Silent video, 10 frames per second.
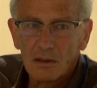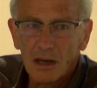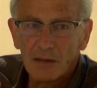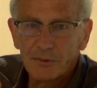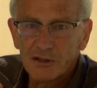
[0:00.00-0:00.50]

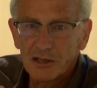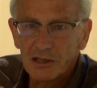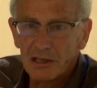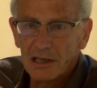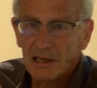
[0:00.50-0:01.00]
and
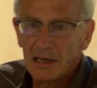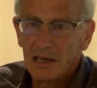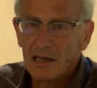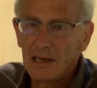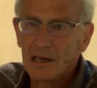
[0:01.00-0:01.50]
particularly
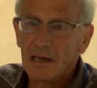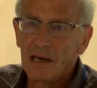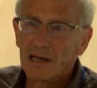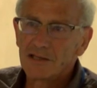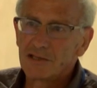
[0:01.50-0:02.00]

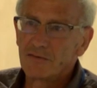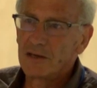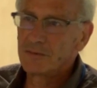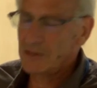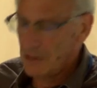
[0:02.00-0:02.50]
as it
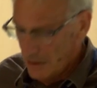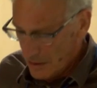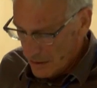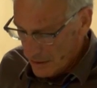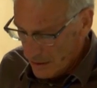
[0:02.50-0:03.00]
developed
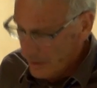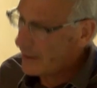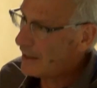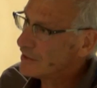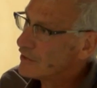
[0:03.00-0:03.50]
in the
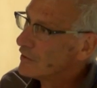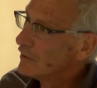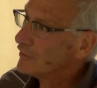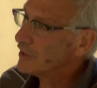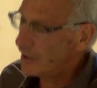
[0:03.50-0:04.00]
hands of
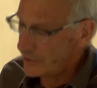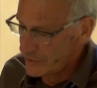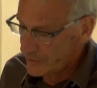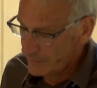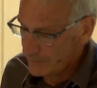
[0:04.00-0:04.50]
Clifford
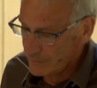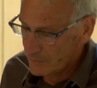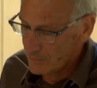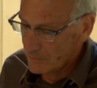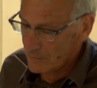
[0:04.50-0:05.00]
Geertz.
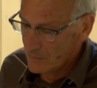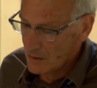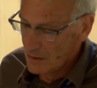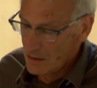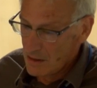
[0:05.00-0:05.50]

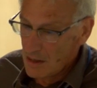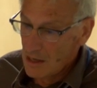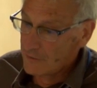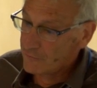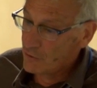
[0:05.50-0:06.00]

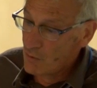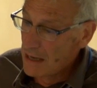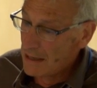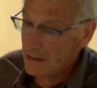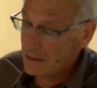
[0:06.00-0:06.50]
And for a
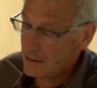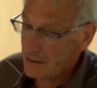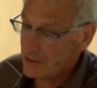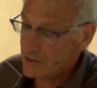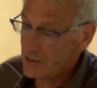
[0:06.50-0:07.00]
while,
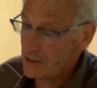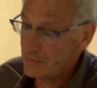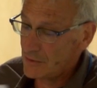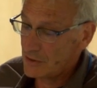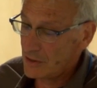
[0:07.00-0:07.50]
it
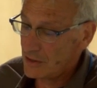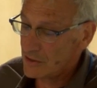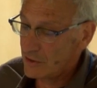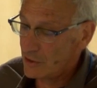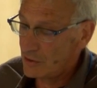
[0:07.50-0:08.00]
seemed as
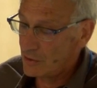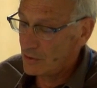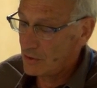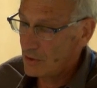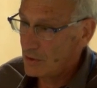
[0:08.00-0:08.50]
though
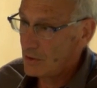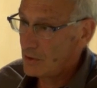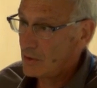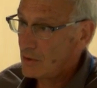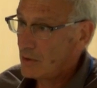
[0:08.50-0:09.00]

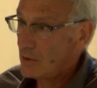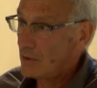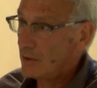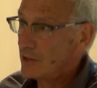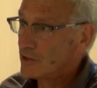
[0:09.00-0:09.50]

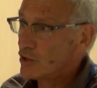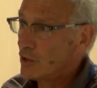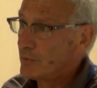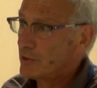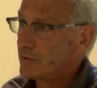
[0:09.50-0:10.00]
the
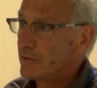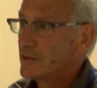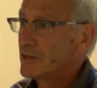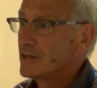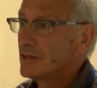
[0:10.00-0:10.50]

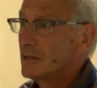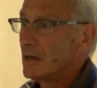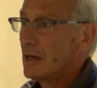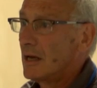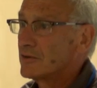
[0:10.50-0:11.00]
interpretivist
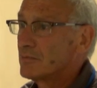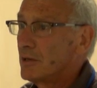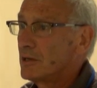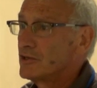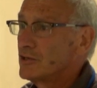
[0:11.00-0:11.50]

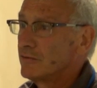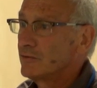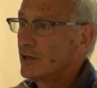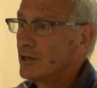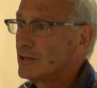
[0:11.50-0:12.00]
anthropology of
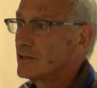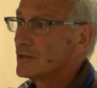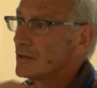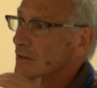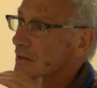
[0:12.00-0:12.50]

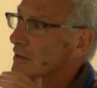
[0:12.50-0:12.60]
Geertz and